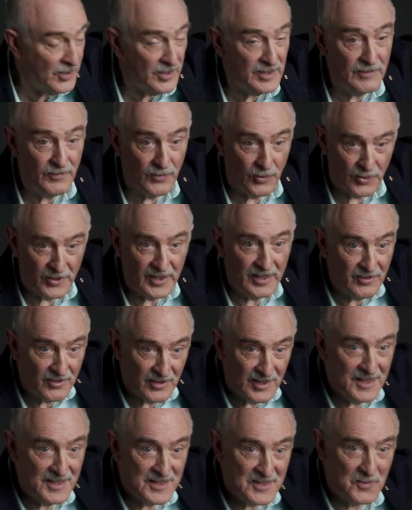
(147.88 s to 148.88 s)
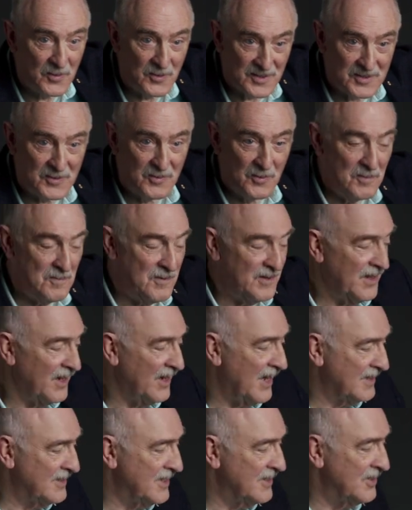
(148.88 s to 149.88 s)
34 degrees, which would be the
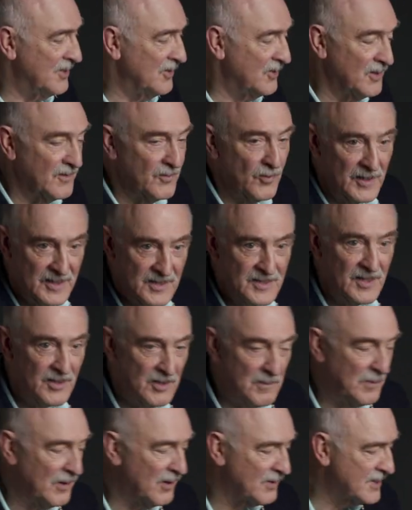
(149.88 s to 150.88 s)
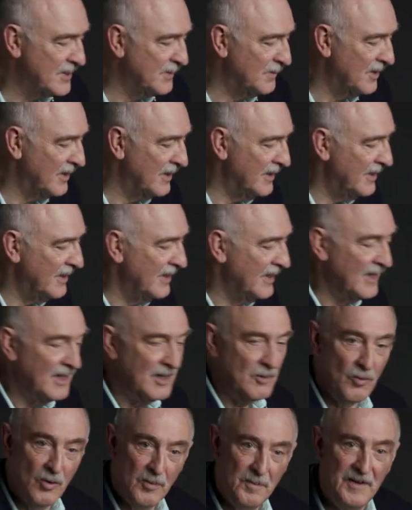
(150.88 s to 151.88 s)
latitude of Windsor approximately,
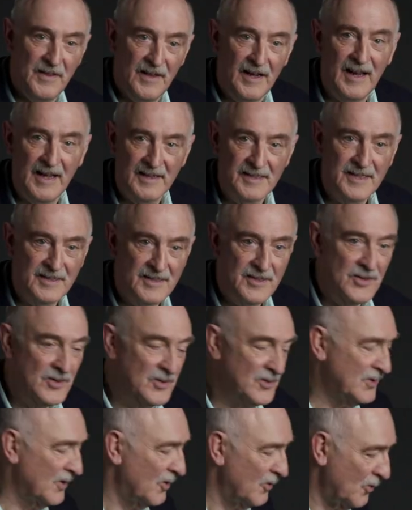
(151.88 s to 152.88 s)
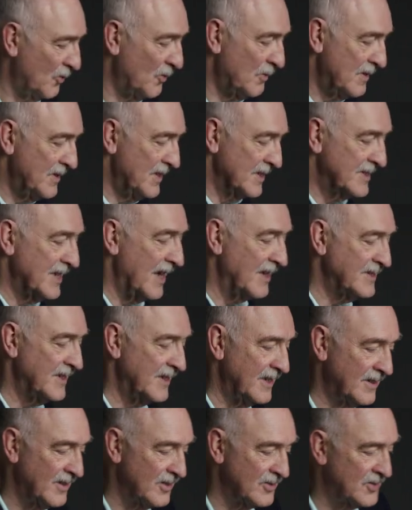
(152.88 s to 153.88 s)
would be the latitude or would be the
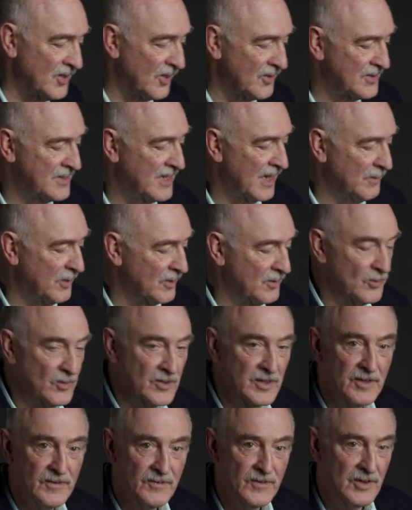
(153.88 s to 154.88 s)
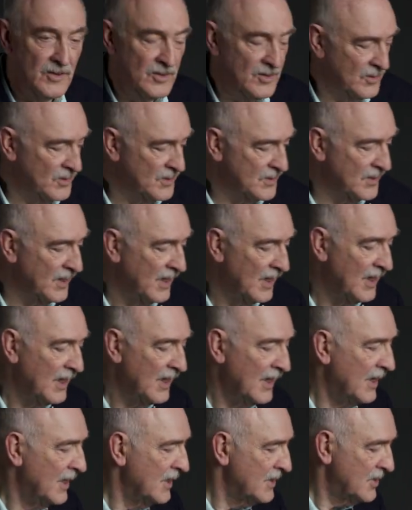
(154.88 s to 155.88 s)
setting that John Tebbutt would have used.
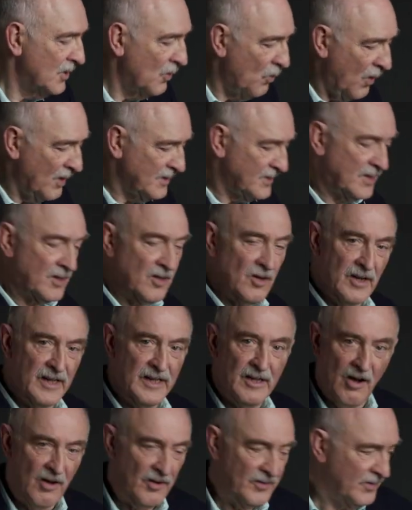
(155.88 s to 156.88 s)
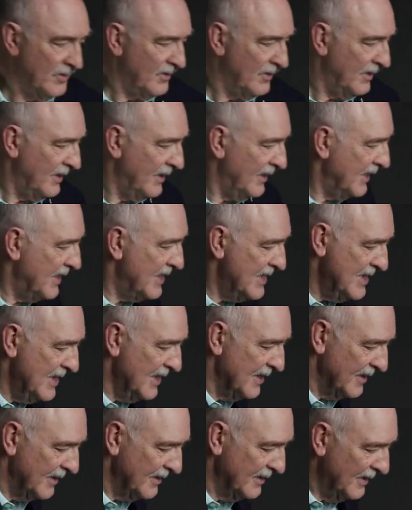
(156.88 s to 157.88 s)
So what's going on
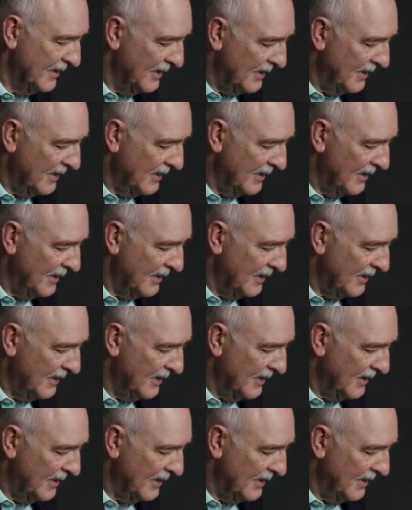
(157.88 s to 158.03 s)
here?